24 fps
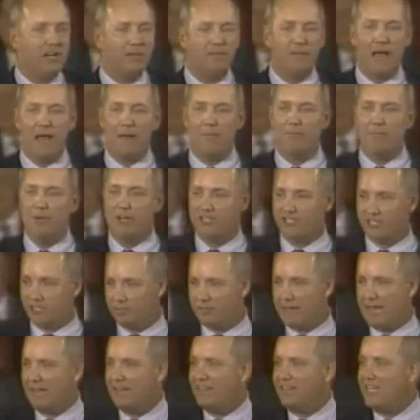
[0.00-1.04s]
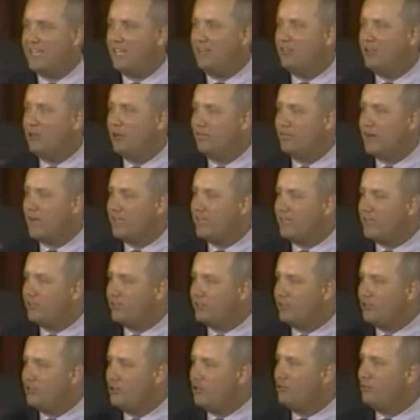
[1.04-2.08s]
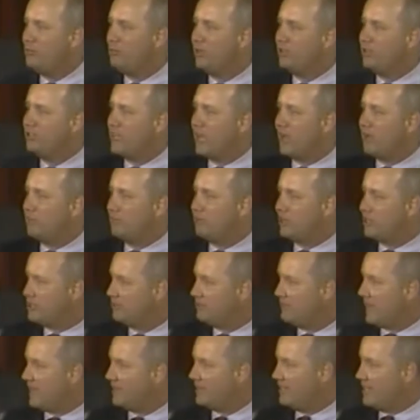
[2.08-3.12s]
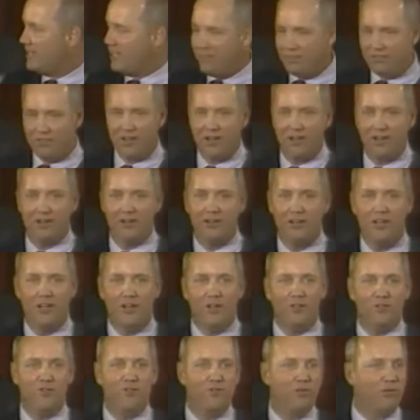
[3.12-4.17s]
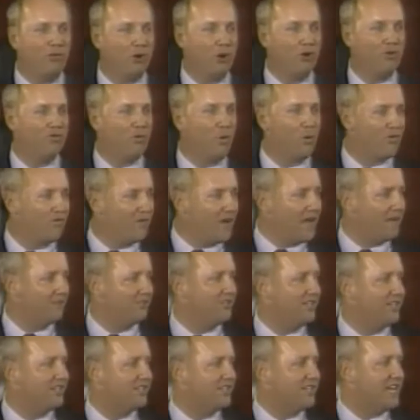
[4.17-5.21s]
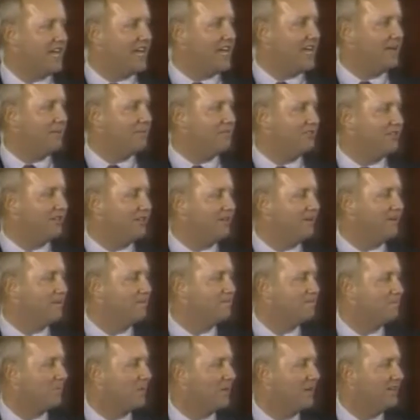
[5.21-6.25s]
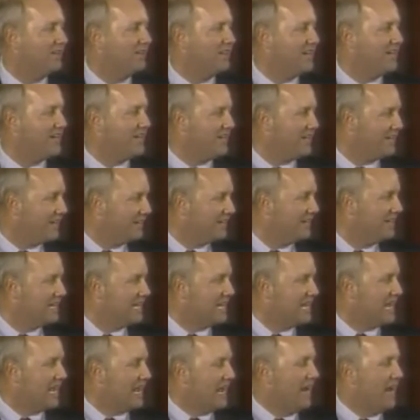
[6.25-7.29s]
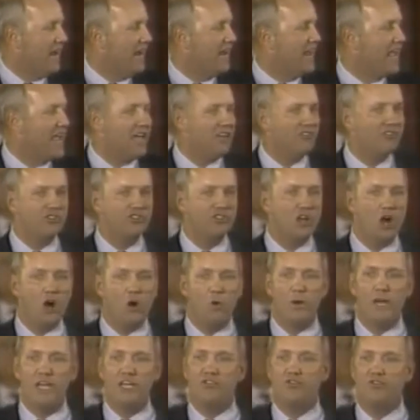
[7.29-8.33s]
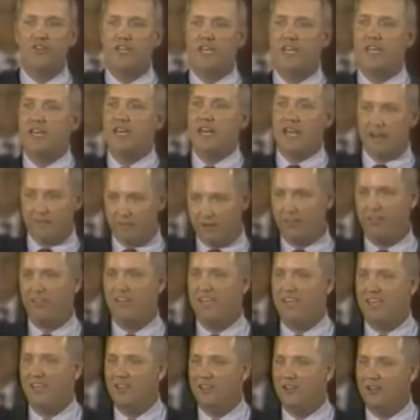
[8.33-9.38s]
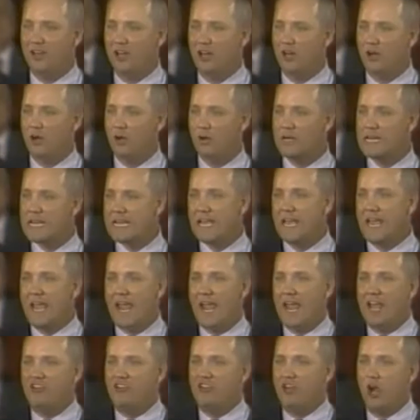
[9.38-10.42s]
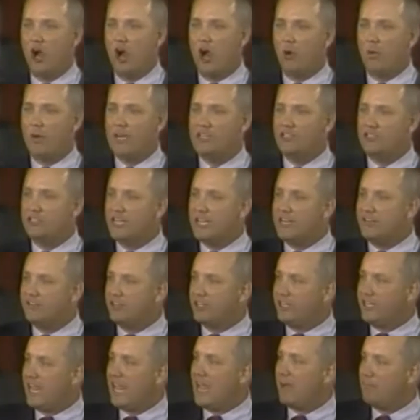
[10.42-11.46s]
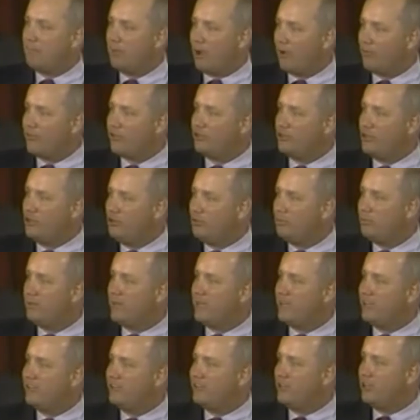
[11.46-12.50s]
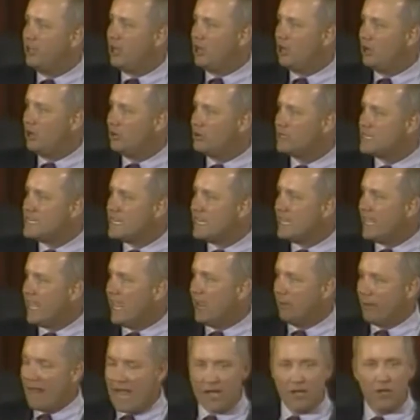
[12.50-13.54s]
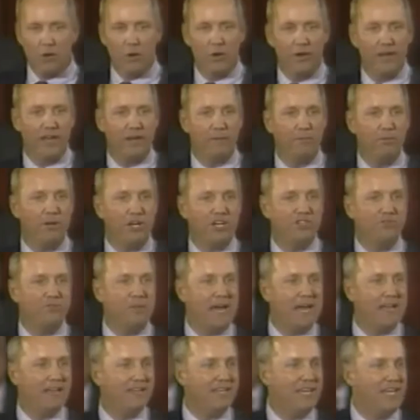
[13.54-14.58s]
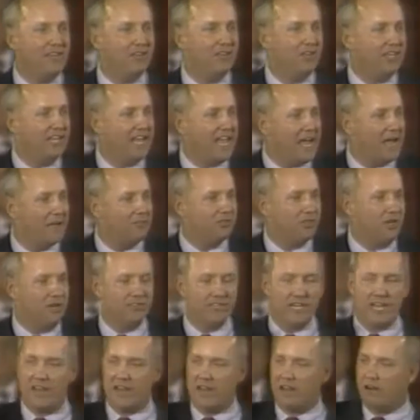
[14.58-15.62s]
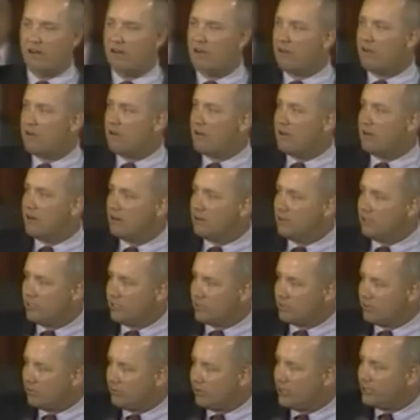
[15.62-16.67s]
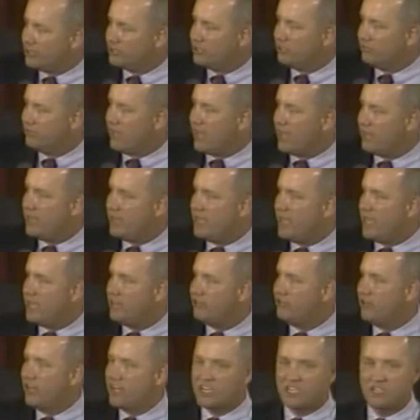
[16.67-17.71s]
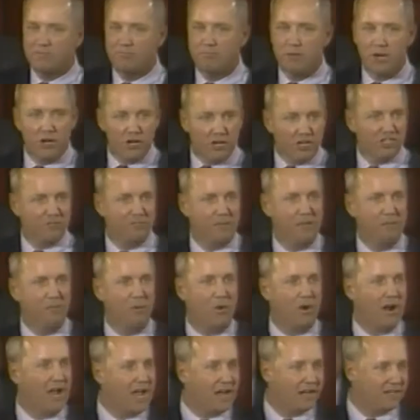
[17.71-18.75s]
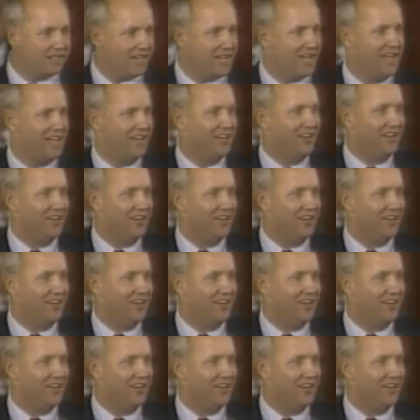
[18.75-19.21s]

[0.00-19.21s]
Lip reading: about brushing my teeth. You know, if I can get the toothbrush, I'll brush my teeth 4, 5, 6 times a day. And Angela's always forgetting everything, you know. And she always leaves the cap off the toothpaste, you know. And when I go in there to brush my teeth, the cap's off. It's got that hard little crust around the edge. You know, it just burns me more than I can tell you, you